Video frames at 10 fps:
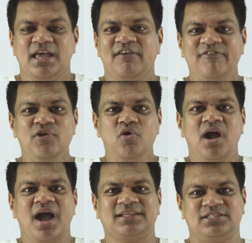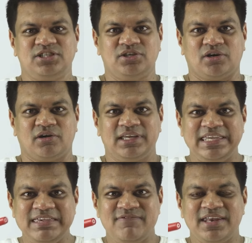If you consider,
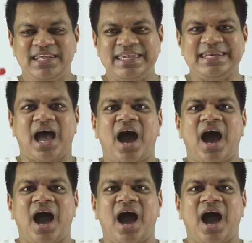even in